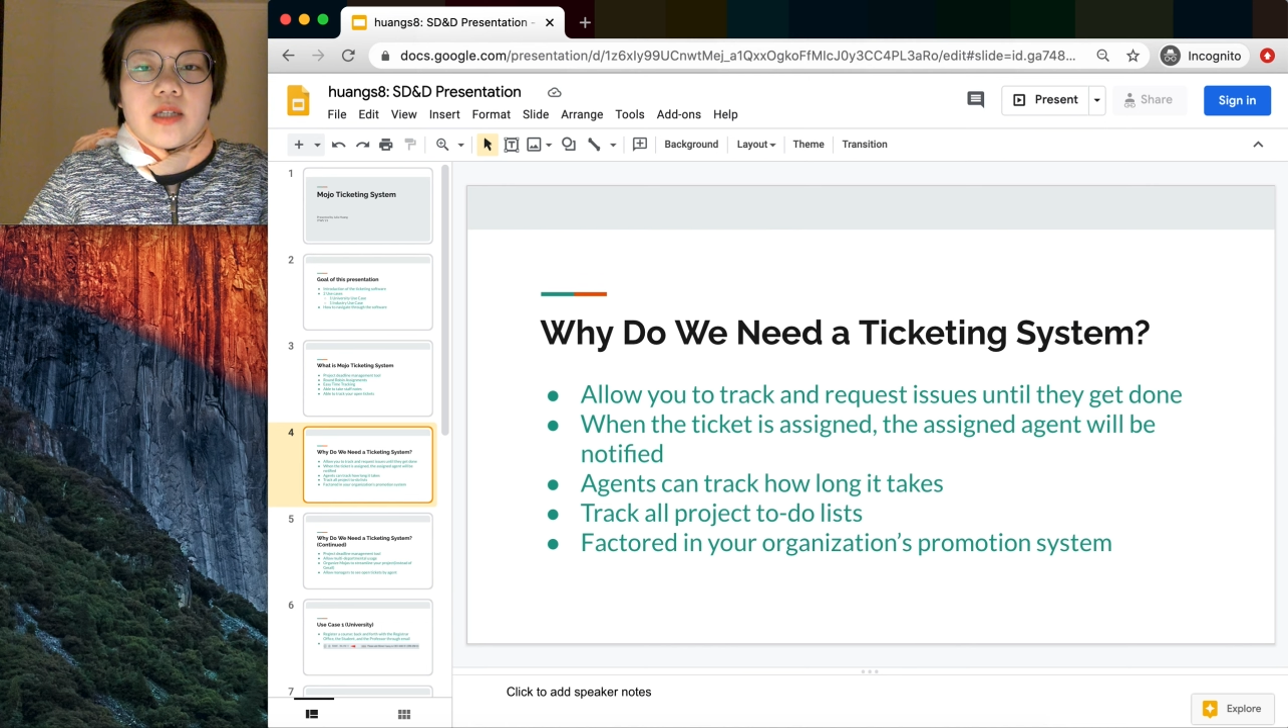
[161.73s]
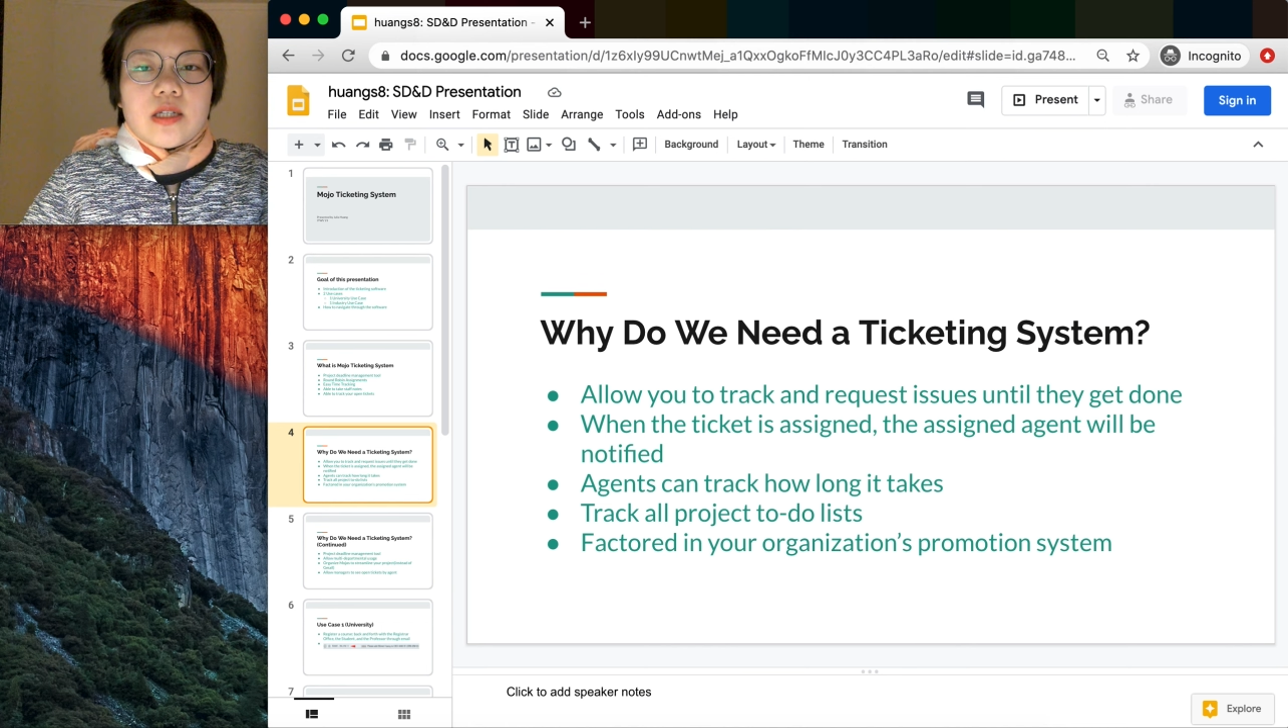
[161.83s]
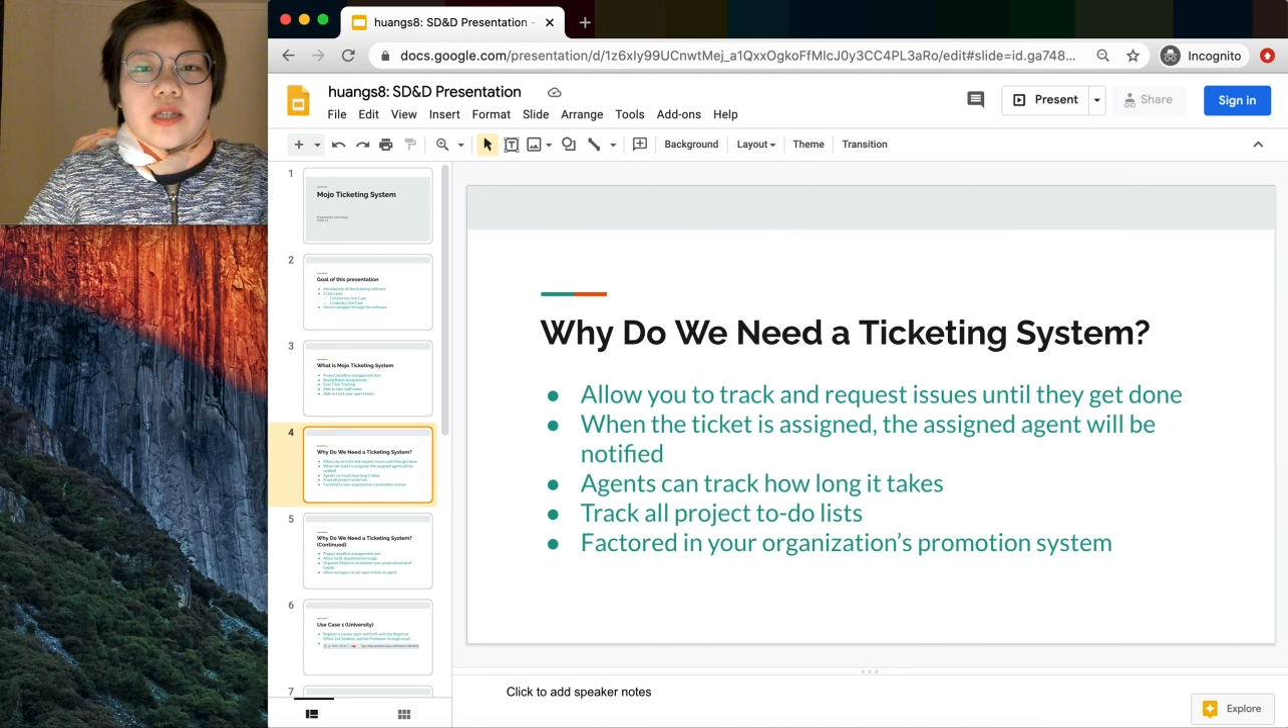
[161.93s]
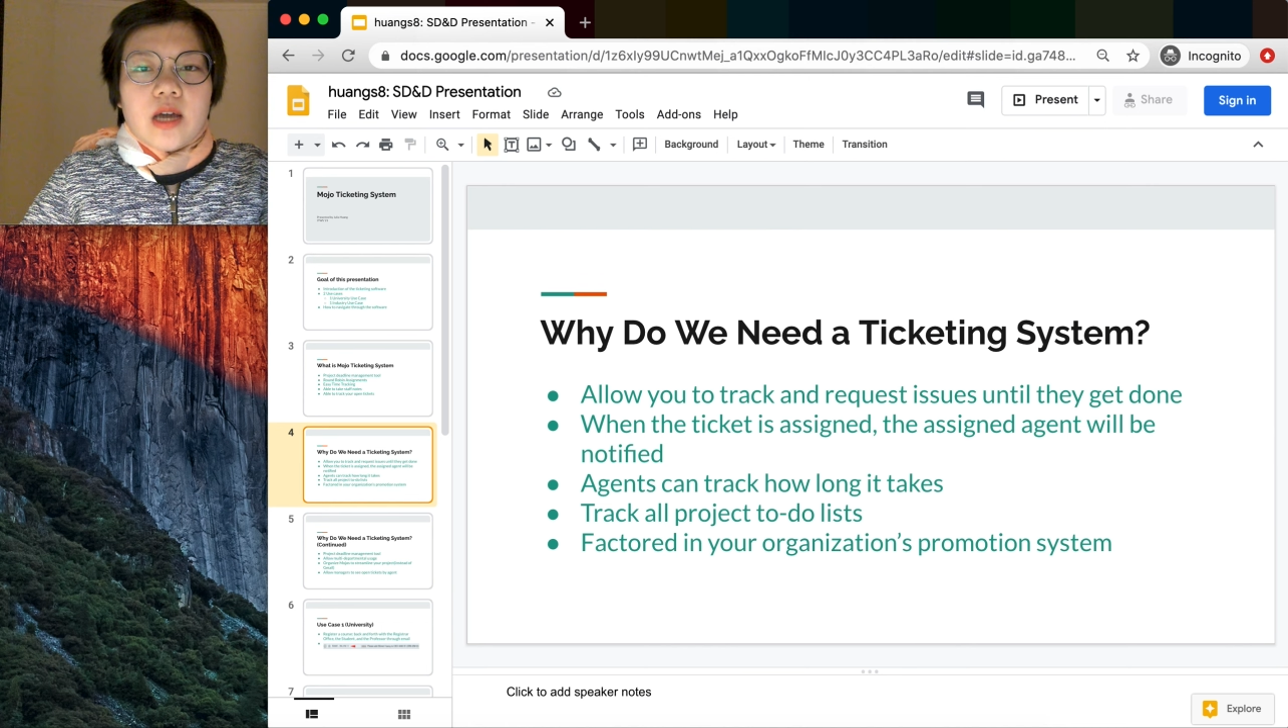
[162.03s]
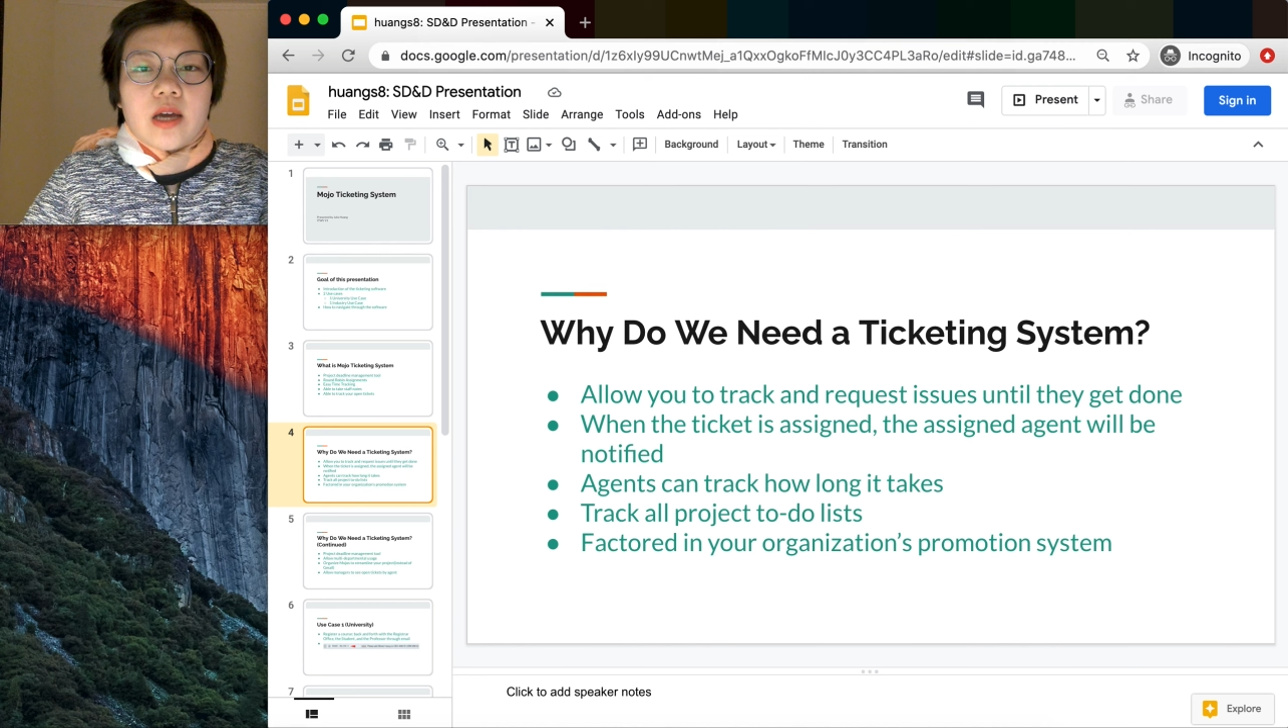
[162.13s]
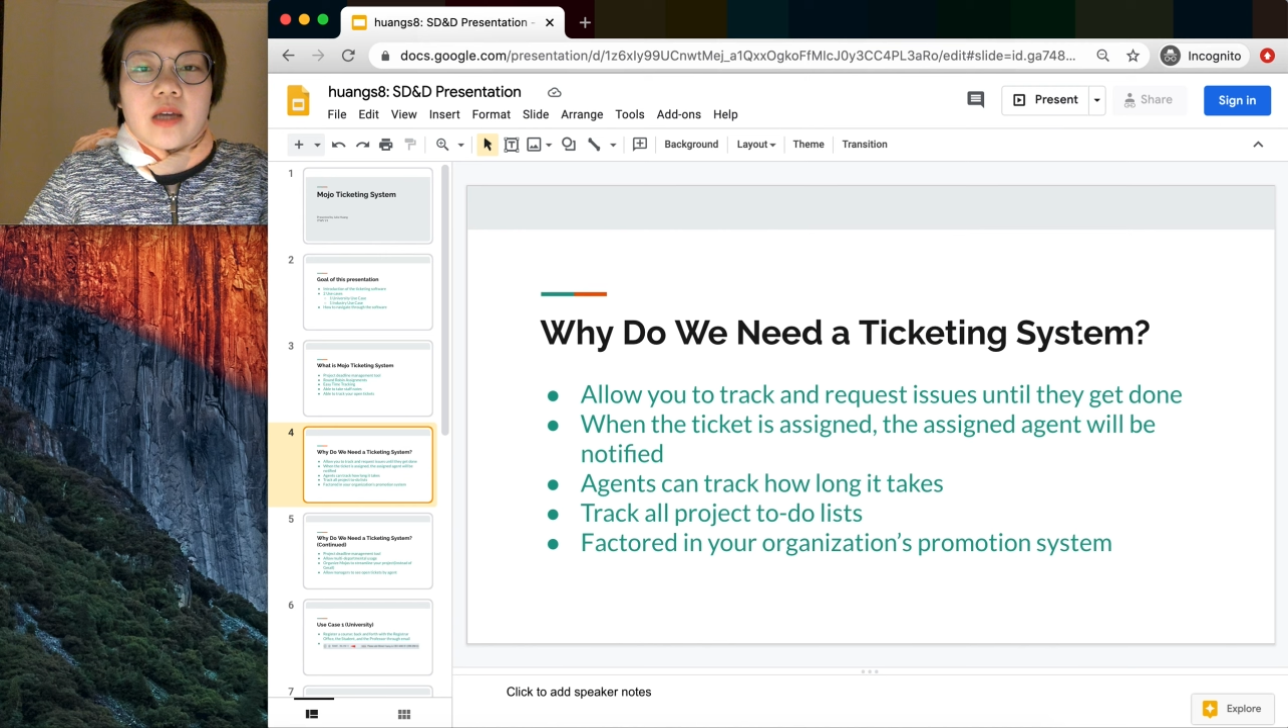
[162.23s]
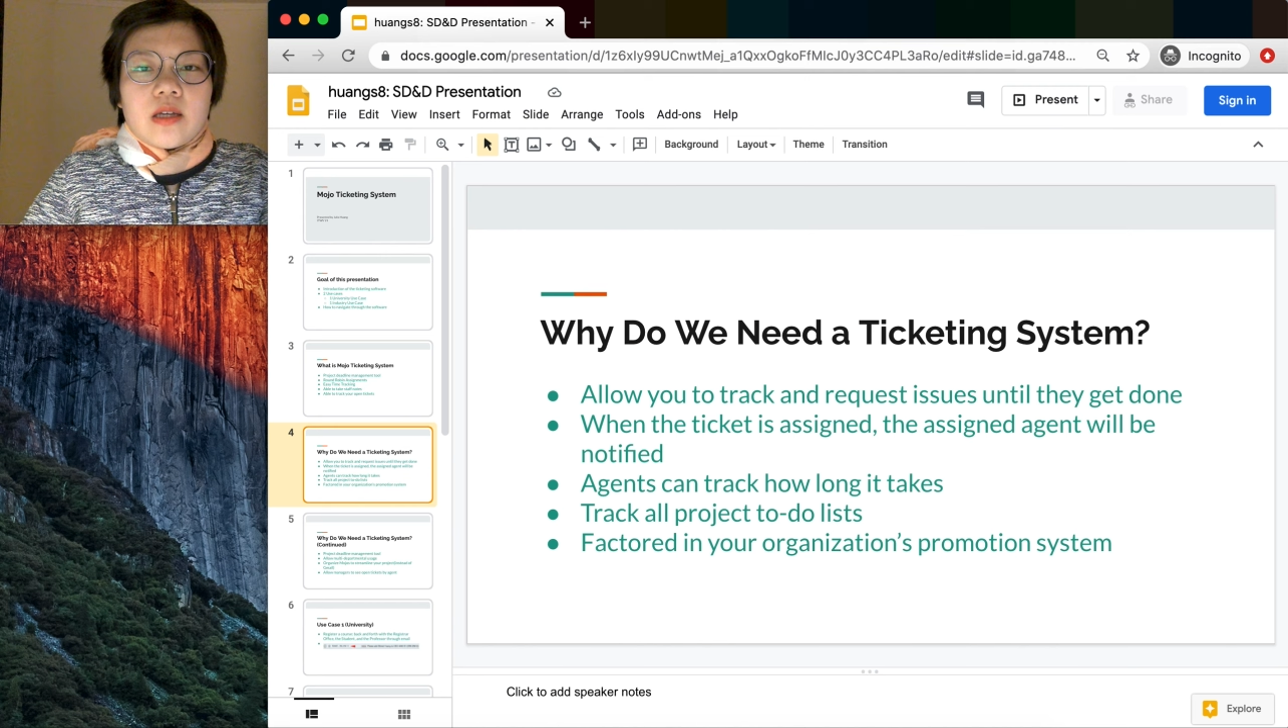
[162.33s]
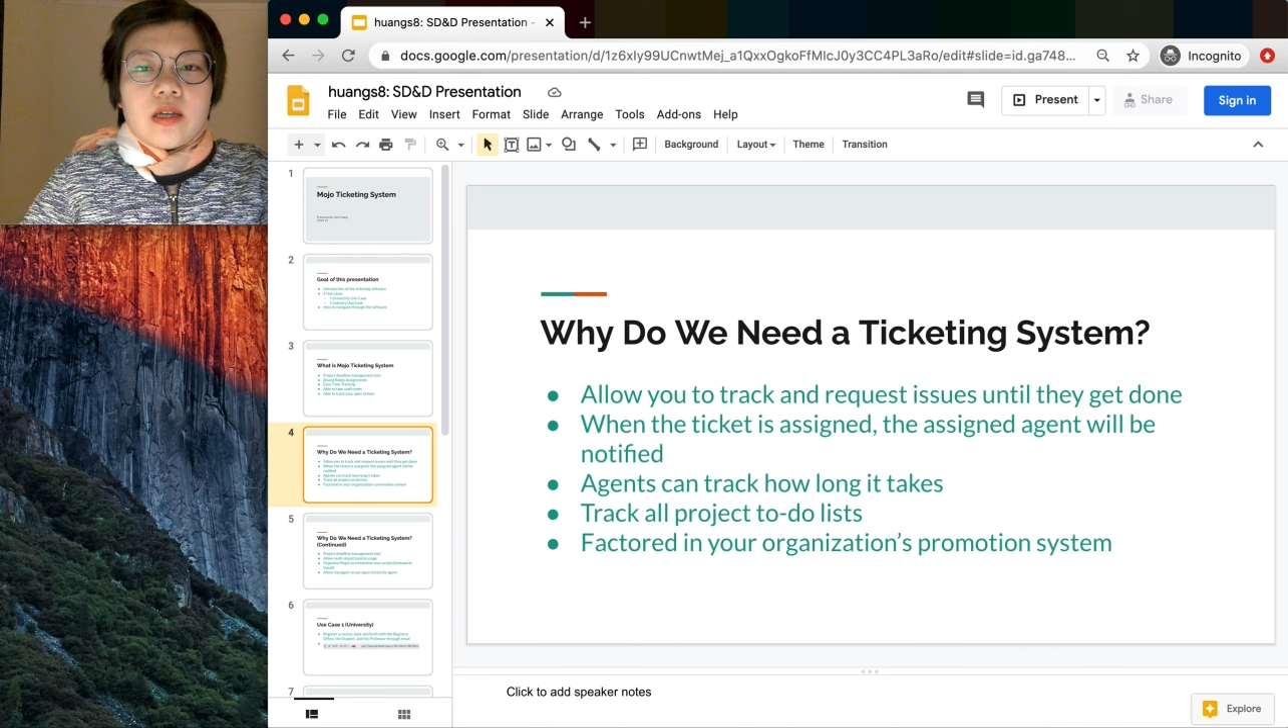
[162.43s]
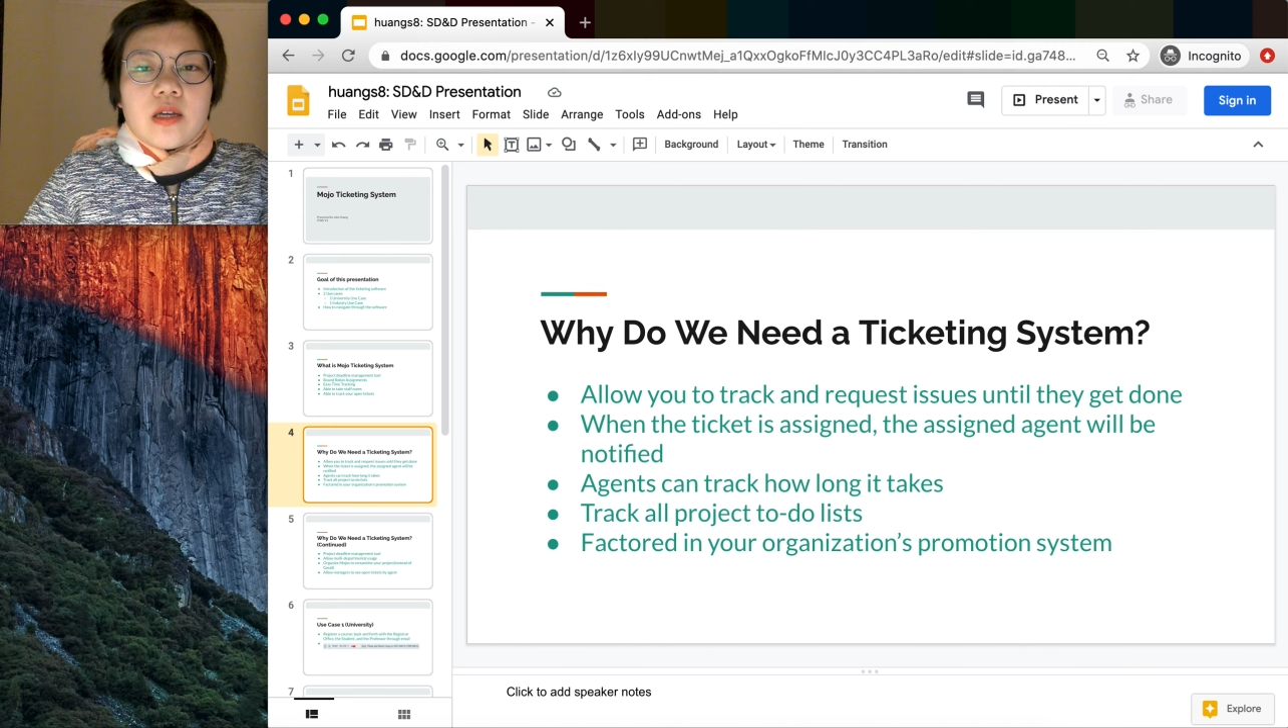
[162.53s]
design